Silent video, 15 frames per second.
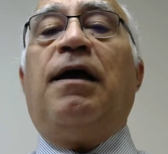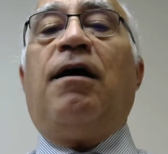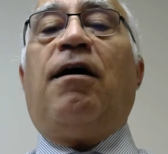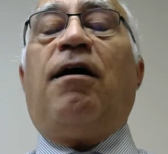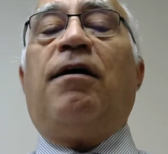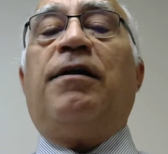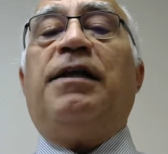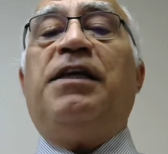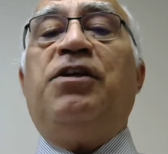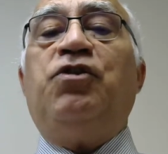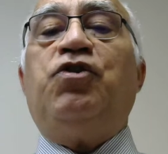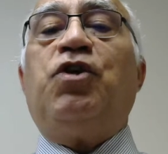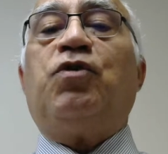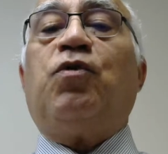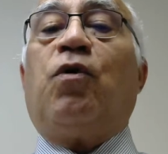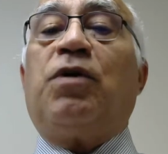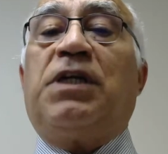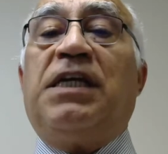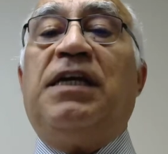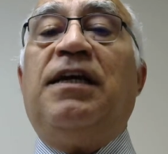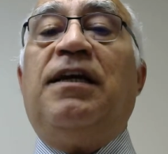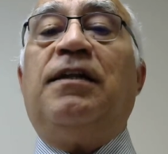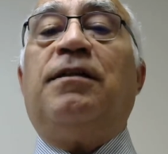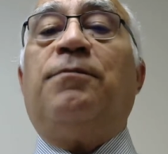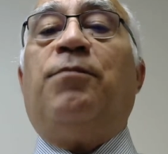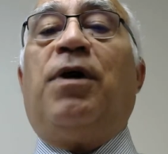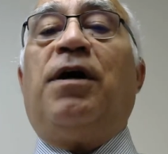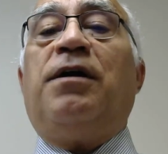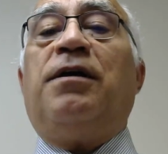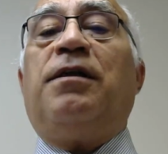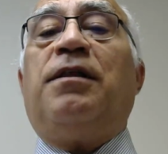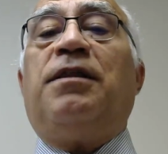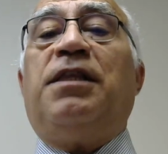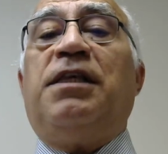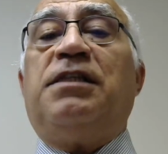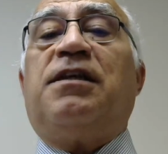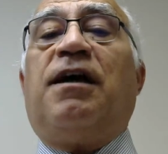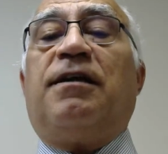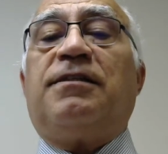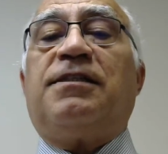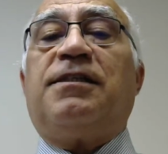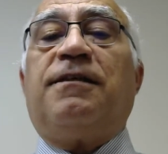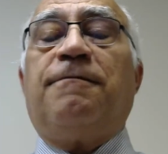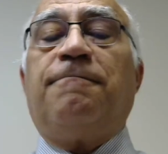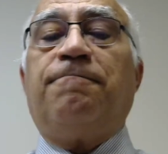are injured or killed by these guns.